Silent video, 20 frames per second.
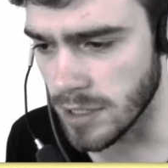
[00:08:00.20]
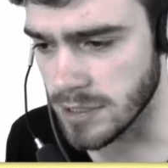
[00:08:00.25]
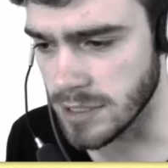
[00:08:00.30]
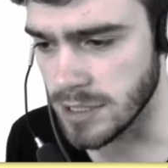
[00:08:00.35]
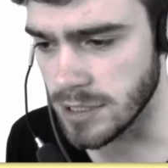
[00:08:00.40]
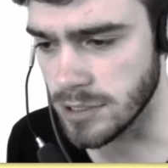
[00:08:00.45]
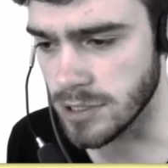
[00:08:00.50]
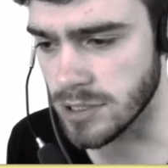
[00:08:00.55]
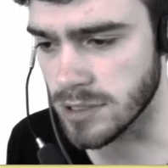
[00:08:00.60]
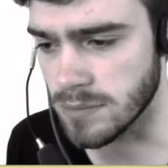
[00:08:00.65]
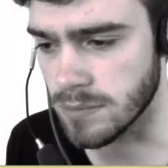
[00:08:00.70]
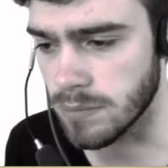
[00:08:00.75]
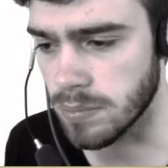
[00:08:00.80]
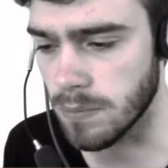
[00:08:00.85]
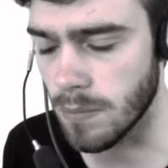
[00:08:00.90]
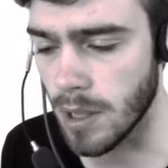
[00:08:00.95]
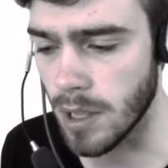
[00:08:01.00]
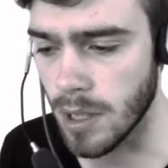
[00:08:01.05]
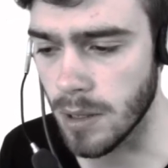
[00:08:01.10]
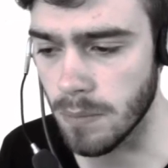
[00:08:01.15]
as he doesn't
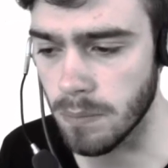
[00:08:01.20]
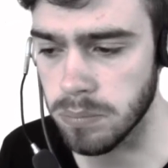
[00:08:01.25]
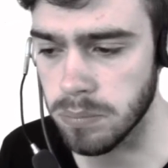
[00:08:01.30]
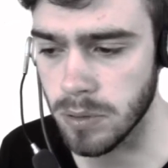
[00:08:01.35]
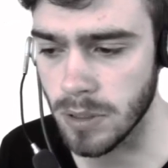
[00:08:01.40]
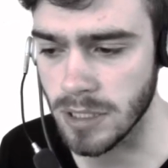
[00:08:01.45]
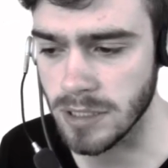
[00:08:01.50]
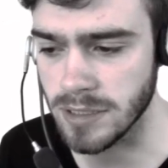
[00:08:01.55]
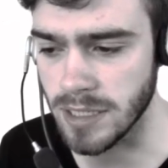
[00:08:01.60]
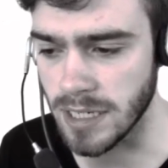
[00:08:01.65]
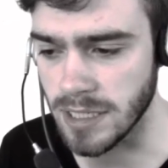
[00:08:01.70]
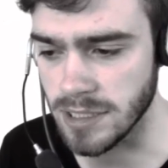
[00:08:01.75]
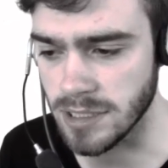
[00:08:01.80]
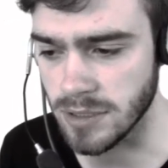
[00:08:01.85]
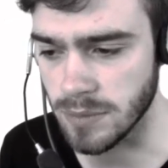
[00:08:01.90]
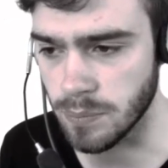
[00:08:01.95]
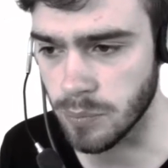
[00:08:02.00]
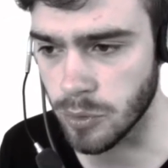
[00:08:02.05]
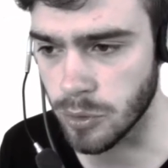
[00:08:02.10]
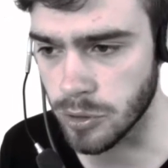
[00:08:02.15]
place any
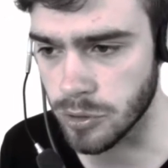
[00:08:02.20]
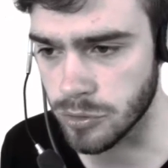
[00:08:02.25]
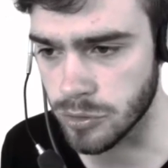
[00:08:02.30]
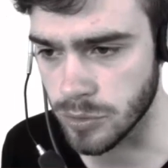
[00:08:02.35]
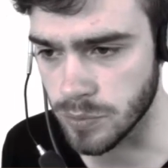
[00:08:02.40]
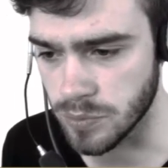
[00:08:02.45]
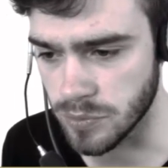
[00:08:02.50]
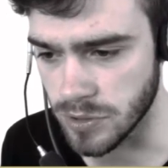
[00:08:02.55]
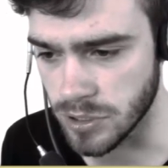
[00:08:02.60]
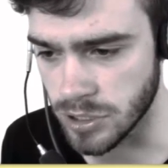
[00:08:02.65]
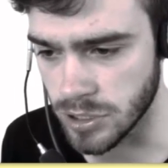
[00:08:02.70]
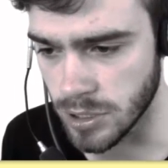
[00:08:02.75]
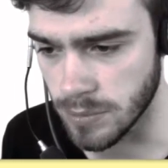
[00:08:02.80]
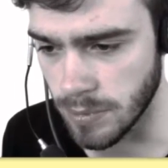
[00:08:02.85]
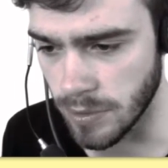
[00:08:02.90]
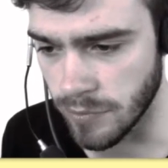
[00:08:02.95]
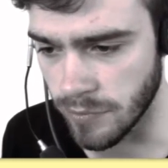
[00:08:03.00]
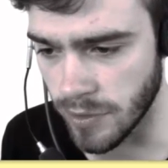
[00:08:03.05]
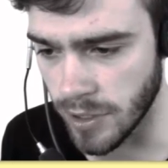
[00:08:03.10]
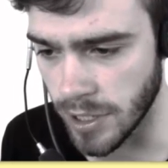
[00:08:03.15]
support troops, he should
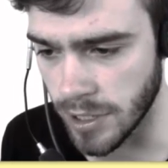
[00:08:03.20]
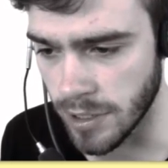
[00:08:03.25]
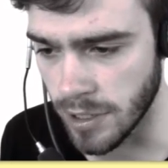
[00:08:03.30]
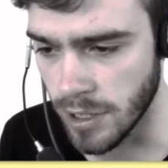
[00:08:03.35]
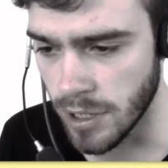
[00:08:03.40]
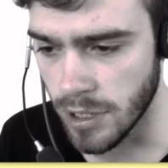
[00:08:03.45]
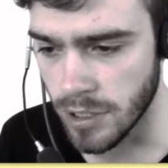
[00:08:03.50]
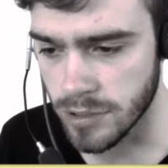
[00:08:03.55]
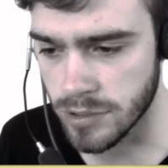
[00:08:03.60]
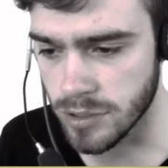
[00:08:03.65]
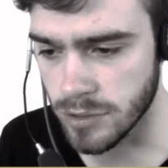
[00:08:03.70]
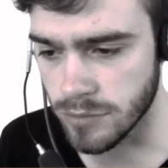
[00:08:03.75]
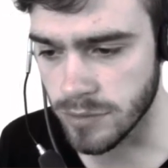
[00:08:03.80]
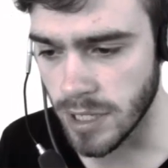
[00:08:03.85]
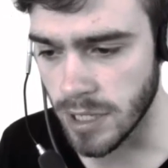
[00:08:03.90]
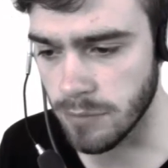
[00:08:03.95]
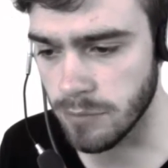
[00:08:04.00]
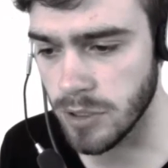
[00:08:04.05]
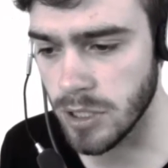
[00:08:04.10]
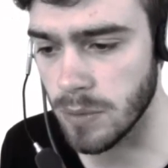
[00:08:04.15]
be fine. So
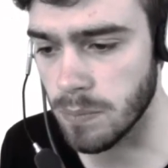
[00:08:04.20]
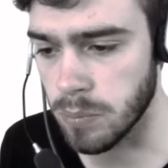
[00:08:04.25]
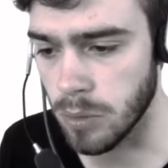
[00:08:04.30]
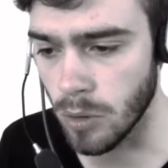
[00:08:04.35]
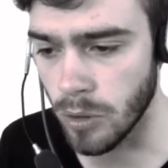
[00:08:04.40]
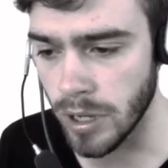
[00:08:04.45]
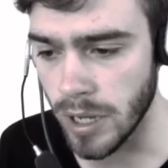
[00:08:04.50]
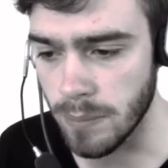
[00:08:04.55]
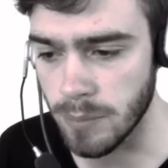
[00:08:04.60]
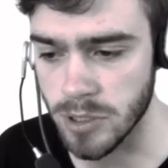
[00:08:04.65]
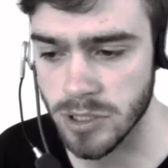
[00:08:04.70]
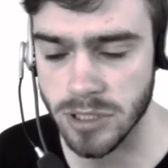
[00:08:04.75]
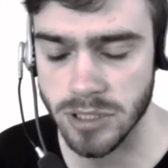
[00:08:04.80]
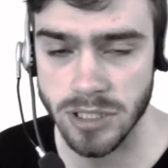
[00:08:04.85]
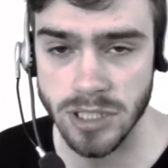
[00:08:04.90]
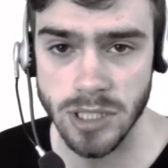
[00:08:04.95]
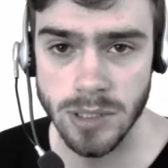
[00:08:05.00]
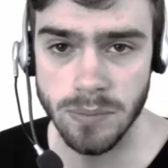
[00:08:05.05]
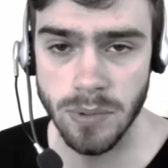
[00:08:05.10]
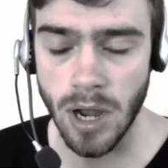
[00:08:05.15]
then we deploy a
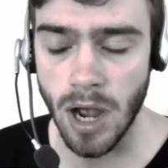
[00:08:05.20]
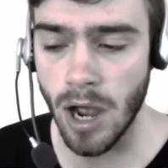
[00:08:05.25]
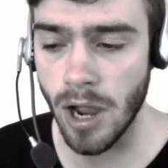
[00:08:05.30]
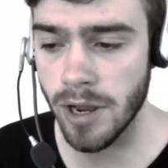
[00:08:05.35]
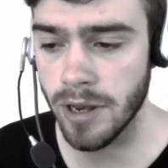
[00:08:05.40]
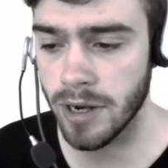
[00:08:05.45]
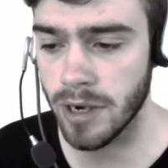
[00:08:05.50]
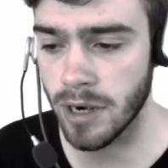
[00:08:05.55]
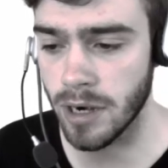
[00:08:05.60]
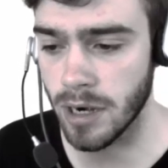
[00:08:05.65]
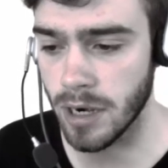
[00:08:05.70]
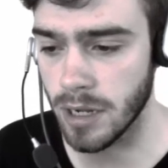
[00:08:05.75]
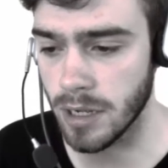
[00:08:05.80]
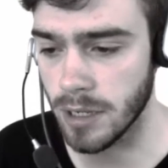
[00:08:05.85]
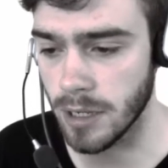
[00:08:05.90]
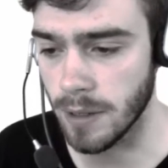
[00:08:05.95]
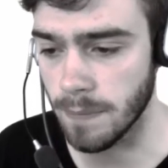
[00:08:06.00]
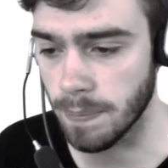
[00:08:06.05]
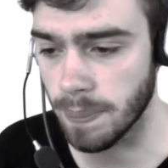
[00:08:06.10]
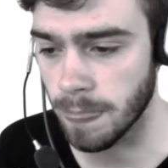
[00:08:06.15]
Musketeer behind
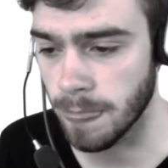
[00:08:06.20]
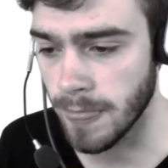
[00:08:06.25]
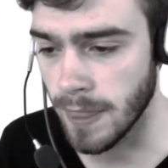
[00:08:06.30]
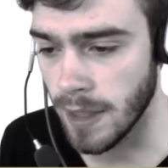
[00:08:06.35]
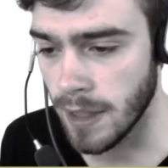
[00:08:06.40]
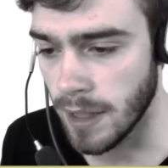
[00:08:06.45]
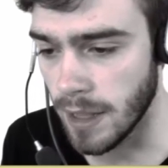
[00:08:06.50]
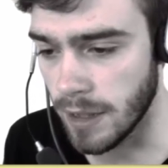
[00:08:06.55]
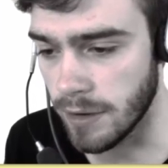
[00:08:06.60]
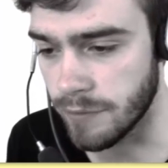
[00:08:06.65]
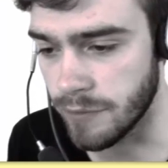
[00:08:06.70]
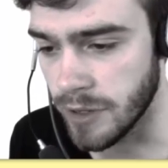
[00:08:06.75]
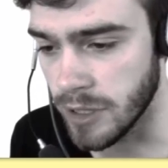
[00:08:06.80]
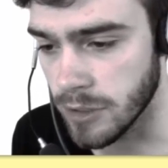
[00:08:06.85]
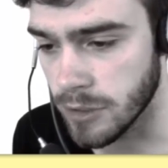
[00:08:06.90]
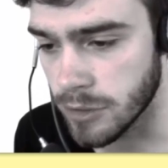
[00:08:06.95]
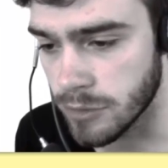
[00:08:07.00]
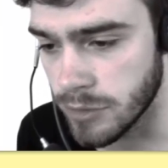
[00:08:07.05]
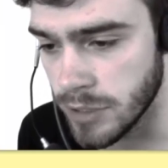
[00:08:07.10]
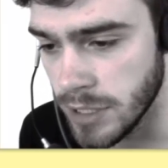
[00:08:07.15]
our
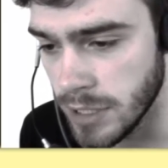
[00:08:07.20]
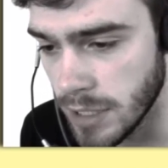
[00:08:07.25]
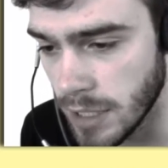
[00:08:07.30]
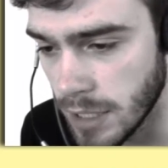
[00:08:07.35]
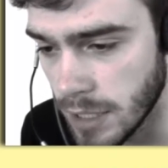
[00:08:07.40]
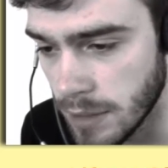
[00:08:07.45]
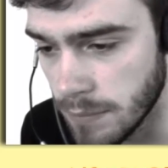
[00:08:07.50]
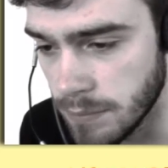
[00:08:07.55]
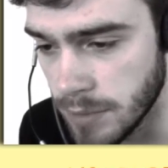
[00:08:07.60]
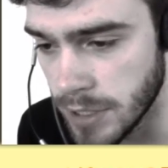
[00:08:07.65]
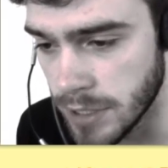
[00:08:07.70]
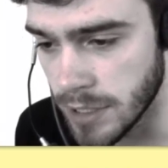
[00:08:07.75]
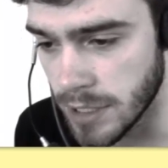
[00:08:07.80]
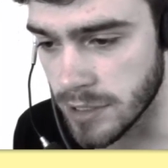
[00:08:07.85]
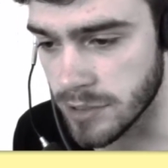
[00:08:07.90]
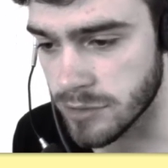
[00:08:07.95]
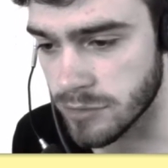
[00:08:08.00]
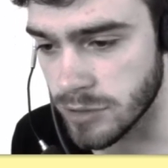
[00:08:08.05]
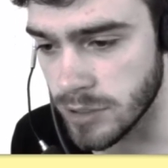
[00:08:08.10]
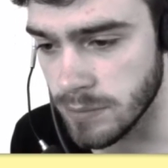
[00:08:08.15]
Valkyrie, being an
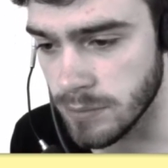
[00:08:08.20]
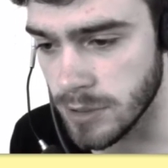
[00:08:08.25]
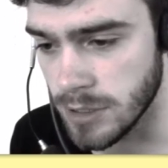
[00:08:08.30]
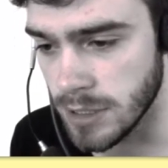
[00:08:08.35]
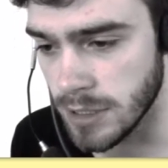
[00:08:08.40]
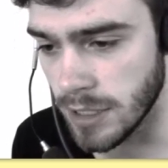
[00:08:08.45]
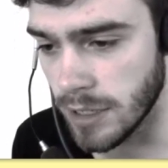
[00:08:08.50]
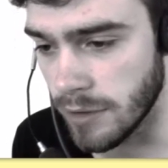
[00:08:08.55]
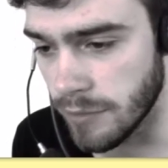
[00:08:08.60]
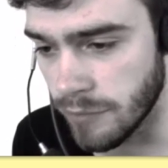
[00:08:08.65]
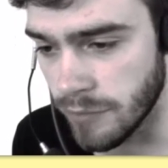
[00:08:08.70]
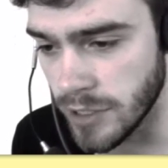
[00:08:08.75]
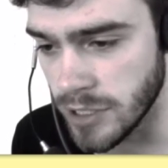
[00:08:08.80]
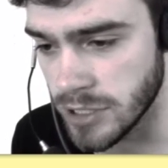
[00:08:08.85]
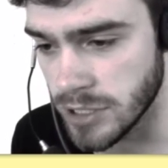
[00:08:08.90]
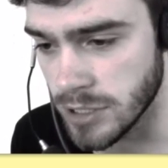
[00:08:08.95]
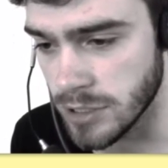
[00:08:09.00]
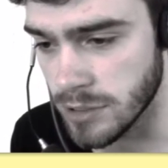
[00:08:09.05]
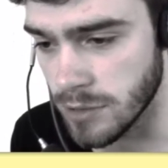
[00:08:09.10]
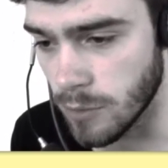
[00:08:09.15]
extremely
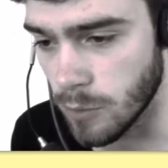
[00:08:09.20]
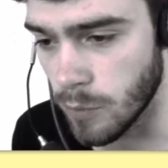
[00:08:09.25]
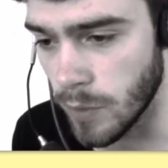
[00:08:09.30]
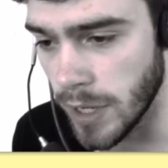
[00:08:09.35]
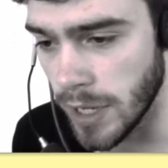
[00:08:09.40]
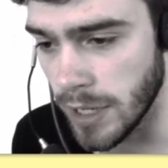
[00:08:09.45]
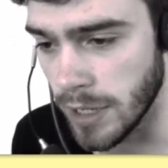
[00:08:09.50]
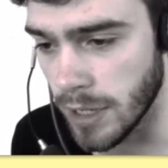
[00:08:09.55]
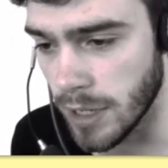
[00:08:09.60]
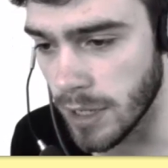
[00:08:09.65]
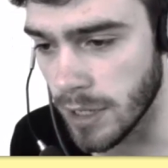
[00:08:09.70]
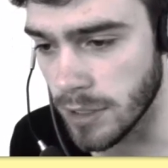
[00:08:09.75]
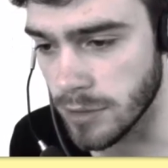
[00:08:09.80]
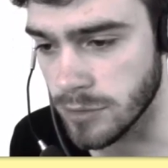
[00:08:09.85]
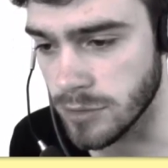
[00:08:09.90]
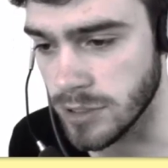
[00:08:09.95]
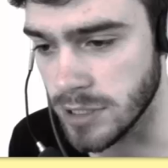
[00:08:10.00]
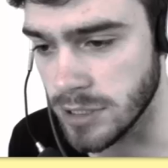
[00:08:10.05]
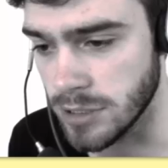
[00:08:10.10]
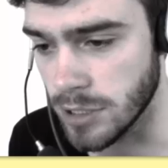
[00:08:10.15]
efficient way
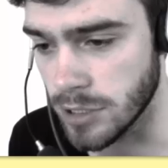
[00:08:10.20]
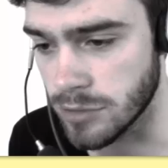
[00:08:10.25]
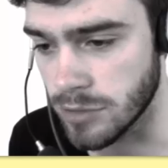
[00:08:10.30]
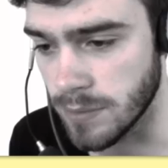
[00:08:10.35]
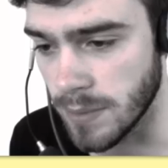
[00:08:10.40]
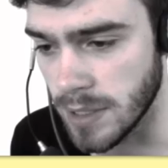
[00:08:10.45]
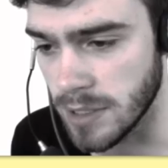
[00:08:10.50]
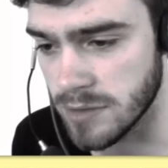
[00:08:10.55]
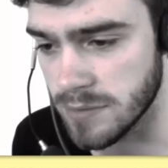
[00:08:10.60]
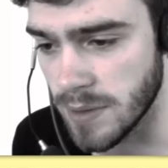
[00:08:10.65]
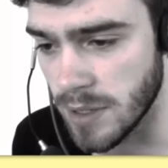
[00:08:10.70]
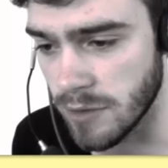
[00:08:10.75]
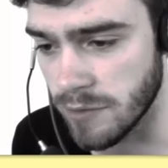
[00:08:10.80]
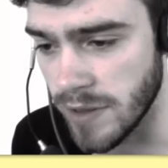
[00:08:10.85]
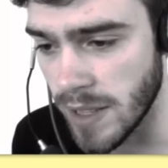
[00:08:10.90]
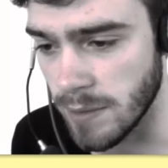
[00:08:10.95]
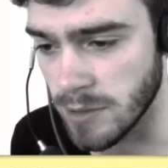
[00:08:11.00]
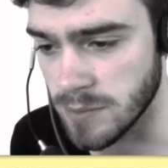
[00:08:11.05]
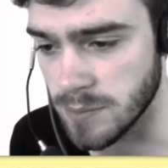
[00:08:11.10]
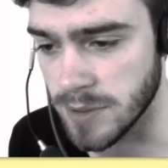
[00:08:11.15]
to deal a tremendous amount of
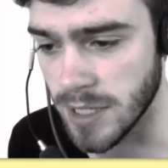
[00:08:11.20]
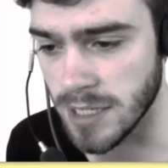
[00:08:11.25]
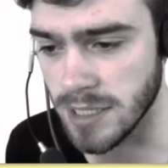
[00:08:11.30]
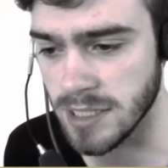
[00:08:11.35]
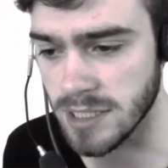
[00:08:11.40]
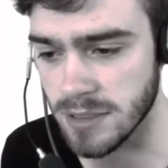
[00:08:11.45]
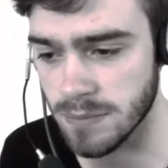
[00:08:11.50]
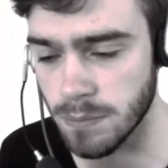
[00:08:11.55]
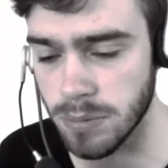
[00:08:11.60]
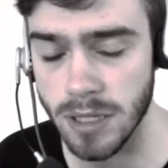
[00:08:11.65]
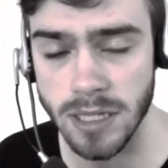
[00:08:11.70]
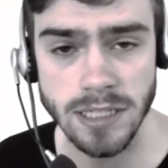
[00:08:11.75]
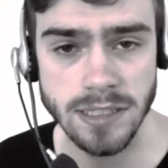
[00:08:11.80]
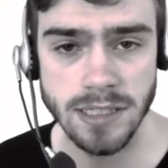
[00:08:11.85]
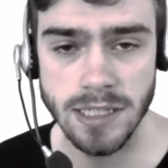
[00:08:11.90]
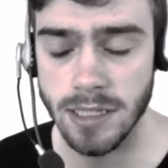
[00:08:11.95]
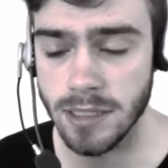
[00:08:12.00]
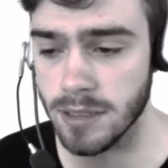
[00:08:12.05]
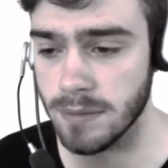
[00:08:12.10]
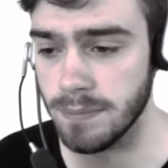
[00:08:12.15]
damage. Then he's
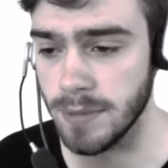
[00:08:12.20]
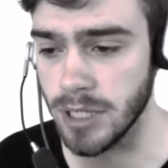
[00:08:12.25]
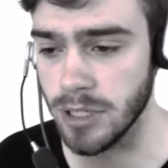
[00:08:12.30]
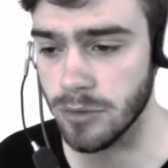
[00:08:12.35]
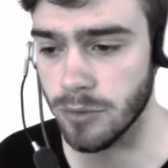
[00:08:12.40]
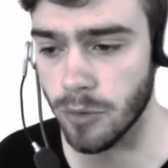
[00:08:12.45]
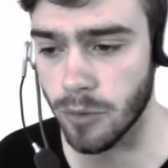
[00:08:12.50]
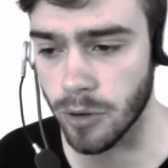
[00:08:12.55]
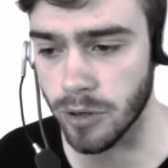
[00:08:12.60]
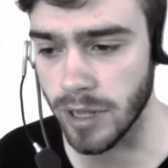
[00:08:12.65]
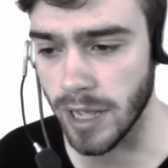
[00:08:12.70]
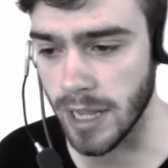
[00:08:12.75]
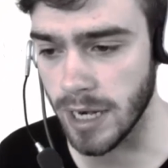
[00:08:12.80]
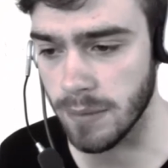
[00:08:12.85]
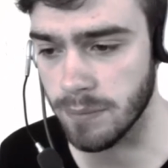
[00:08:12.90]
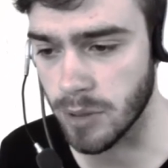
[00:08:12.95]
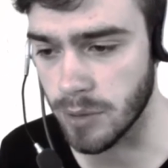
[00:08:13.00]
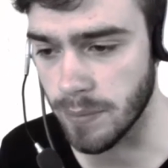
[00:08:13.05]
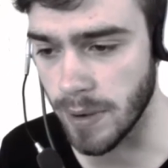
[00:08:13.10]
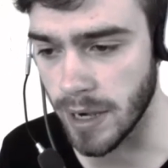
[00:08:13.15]
placing the minion horde and the
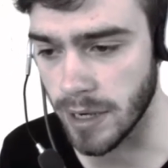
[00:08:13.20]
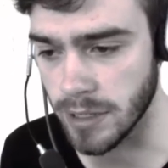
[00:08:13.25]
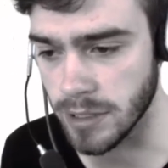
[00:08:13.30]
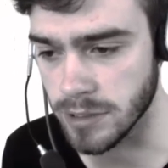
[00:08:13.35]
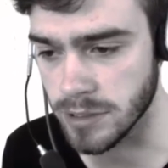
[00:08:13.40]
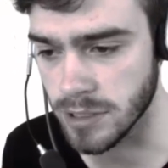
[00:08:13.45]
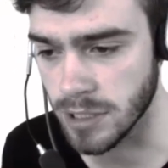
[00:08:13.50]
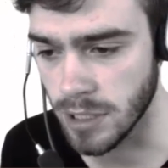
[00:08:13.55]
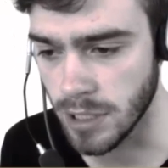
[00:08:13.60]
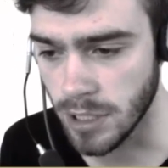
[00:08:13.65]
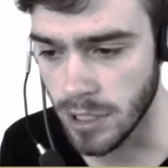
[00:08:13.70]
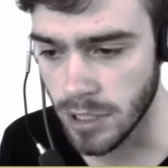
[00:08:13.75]
barbarians.